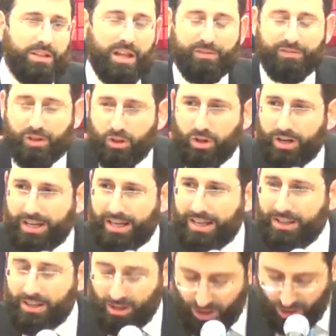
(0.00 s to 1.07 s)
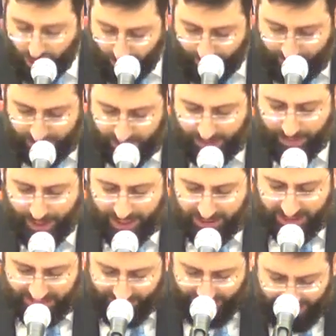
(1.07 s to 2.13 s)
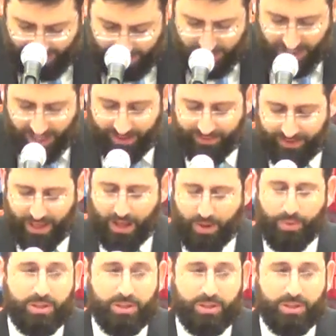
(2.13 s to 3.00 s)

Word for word: That if you look in the Chumash, in Parshas Vayeshev,